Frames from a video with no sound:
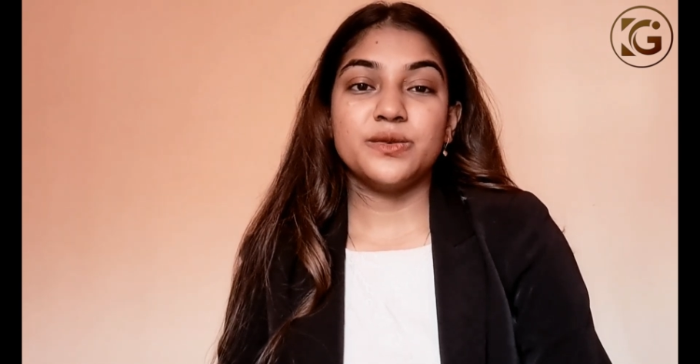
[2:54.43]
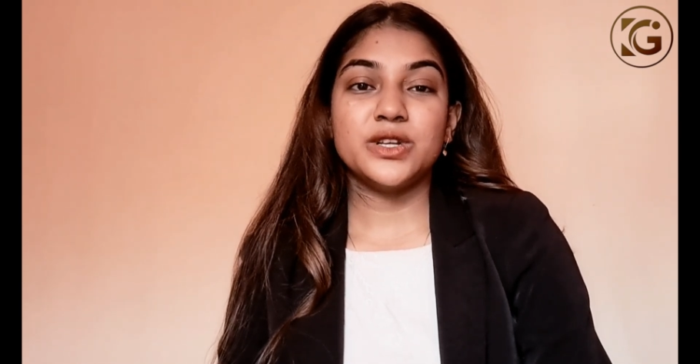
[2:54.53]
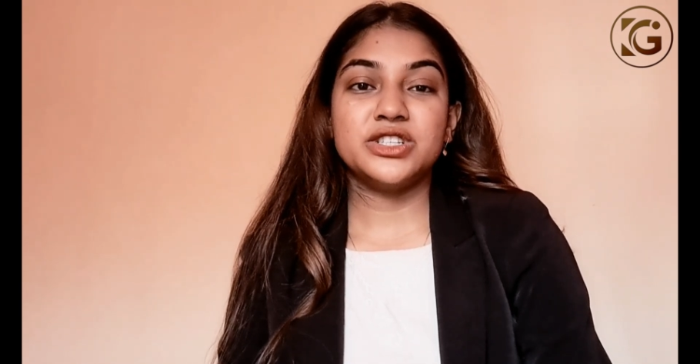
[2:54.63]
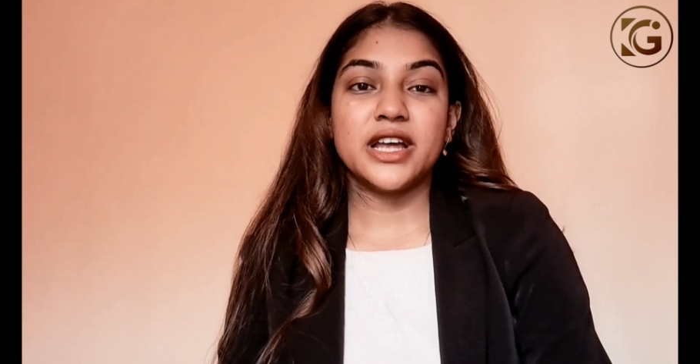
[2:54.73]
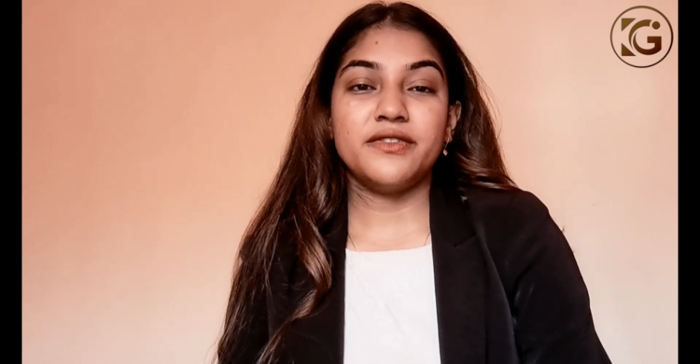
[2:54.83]
who
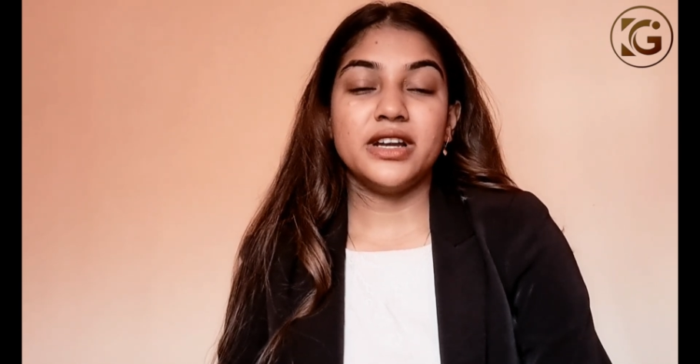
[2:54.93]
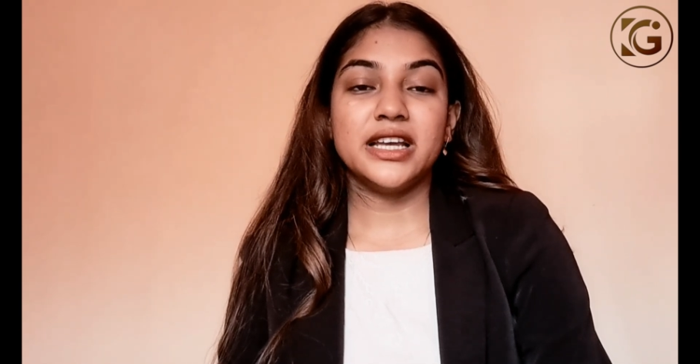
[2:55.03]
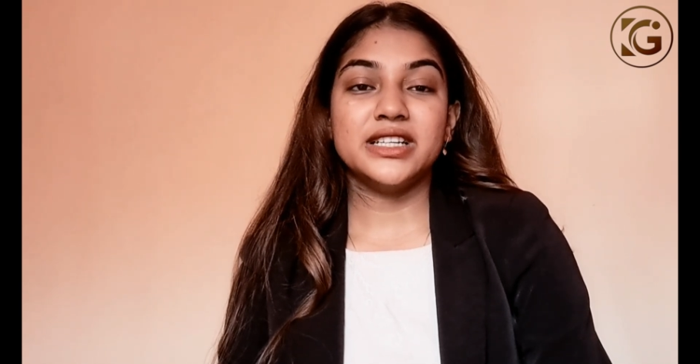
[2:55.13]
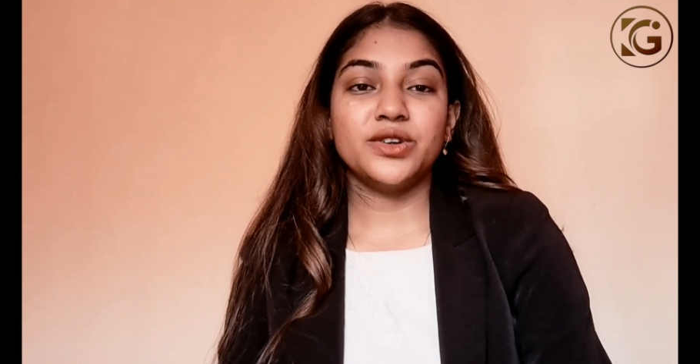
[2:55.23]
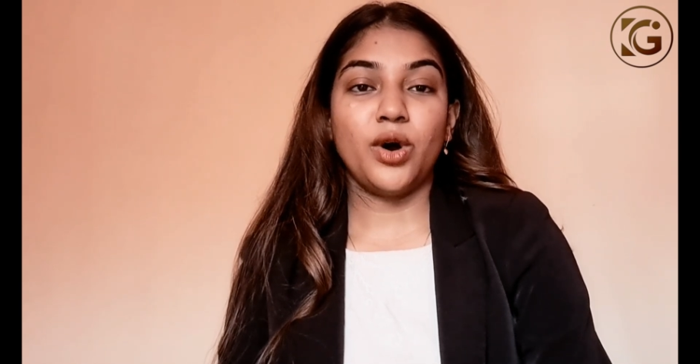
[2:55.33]
is
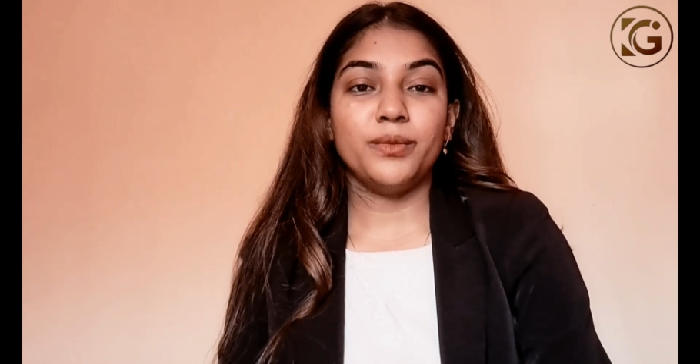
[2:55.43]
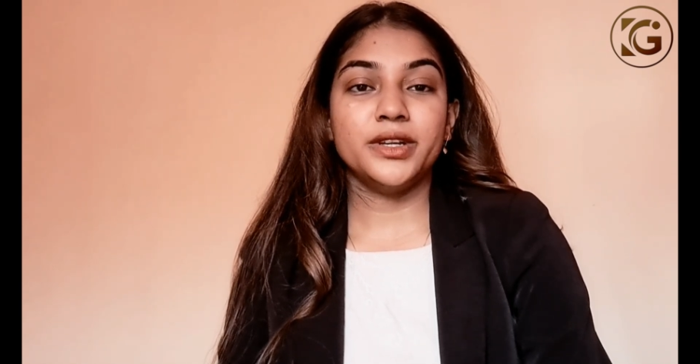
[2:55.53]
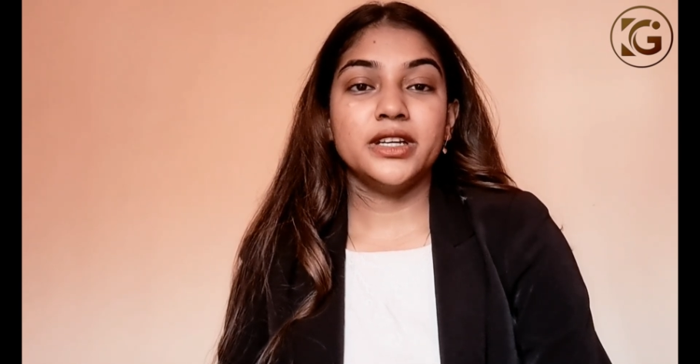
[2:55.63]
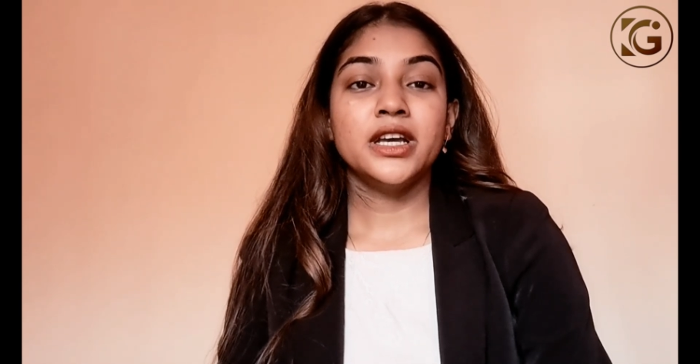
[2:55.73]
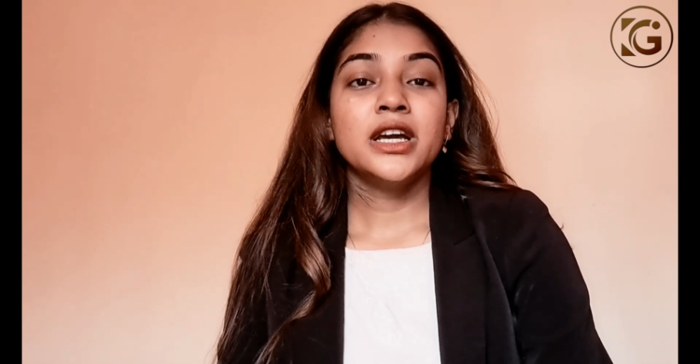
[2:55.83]
generally a
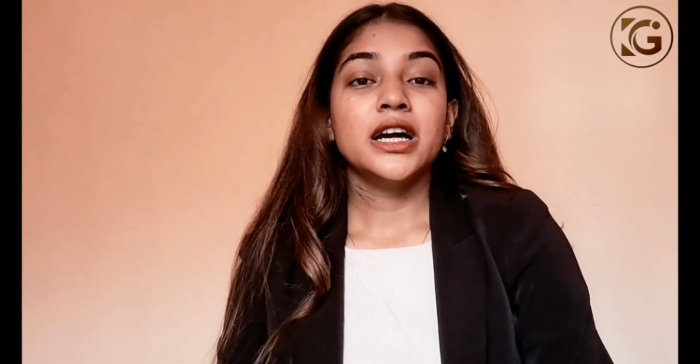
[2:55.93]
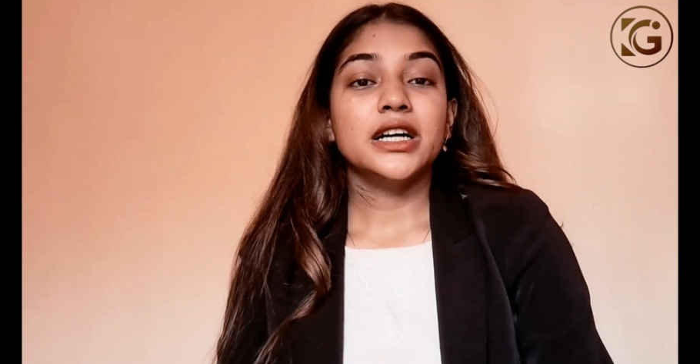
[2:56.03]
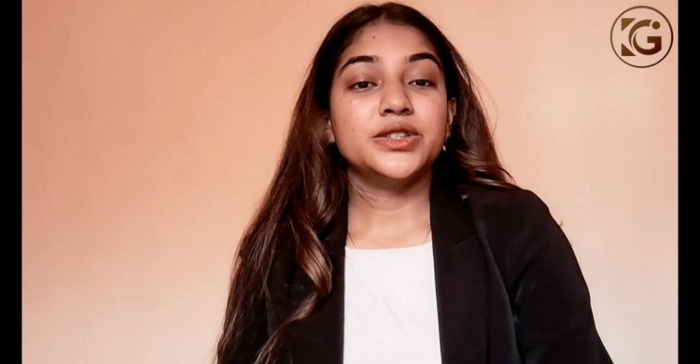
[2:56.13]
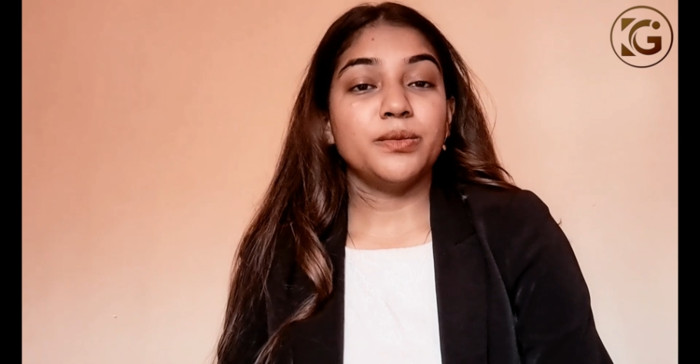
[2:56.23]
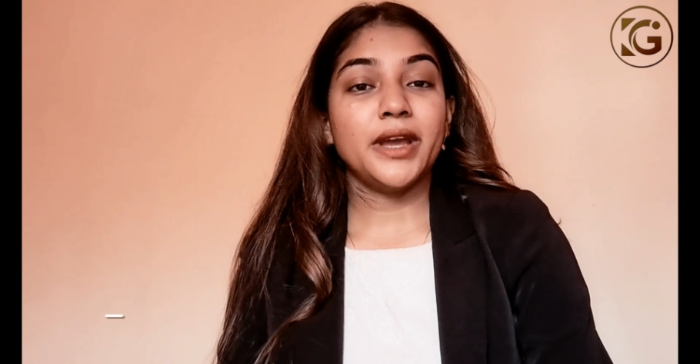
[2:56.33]
domain
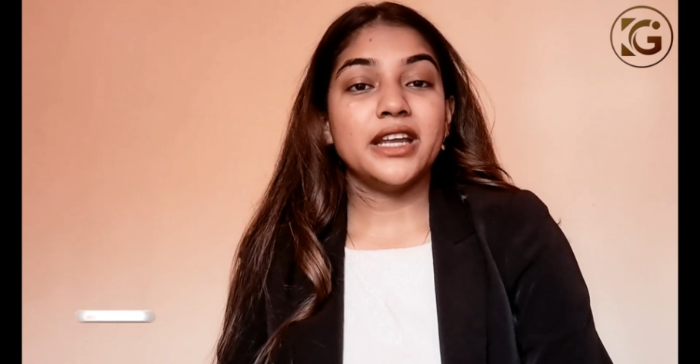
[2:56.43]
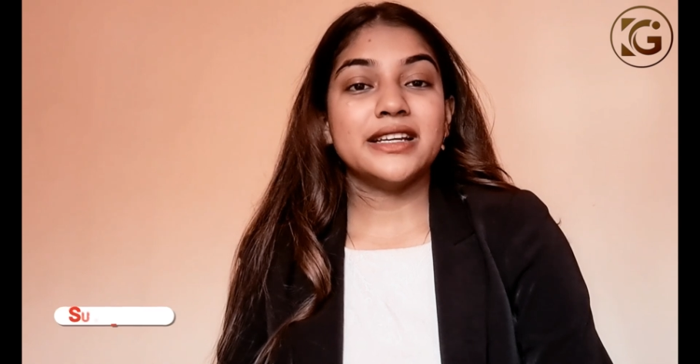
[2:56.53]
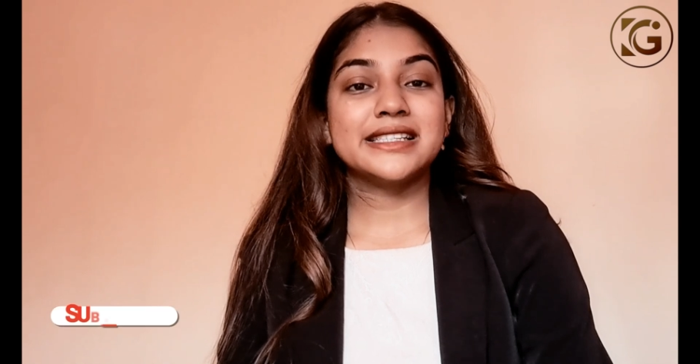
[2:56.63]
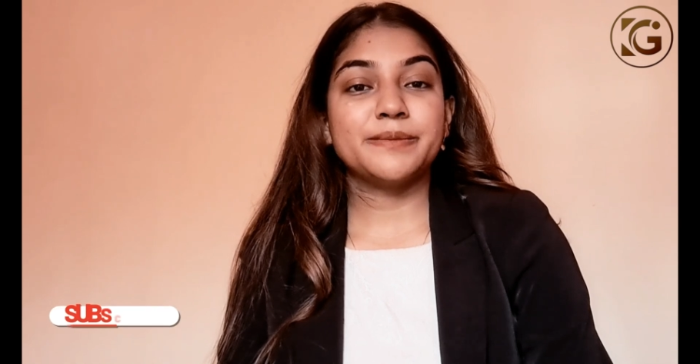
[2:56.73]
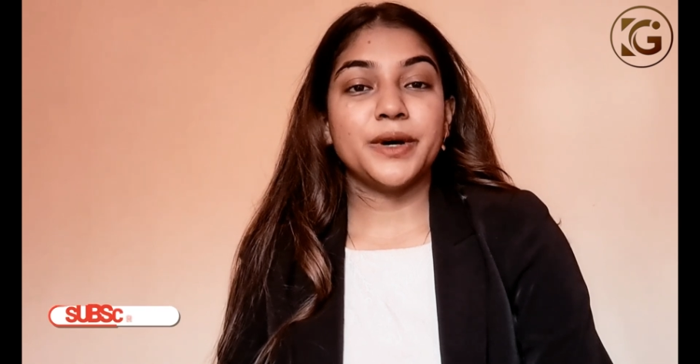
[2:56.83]

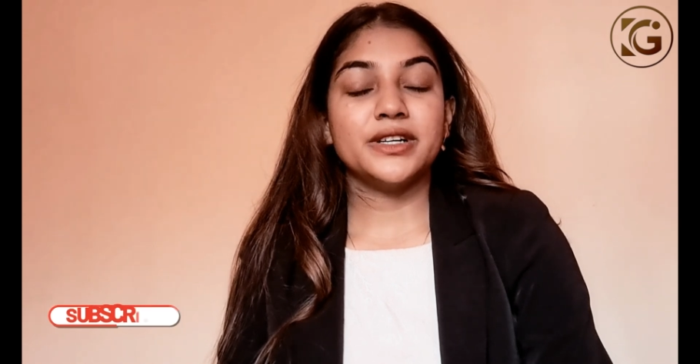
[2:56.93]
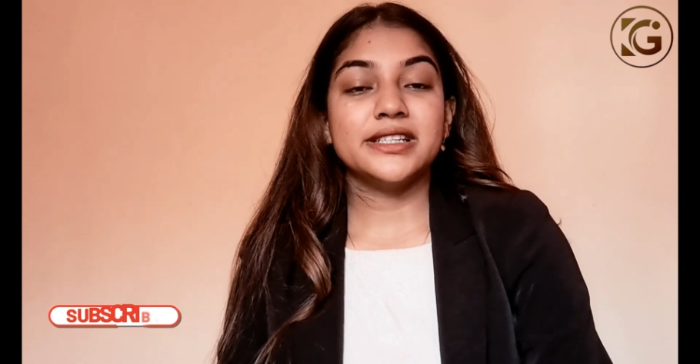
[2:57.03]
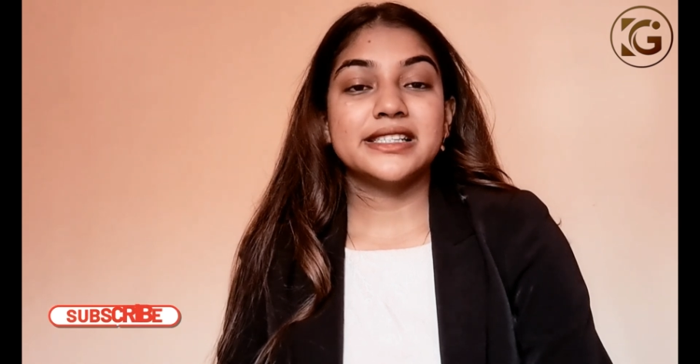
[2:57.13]
expert.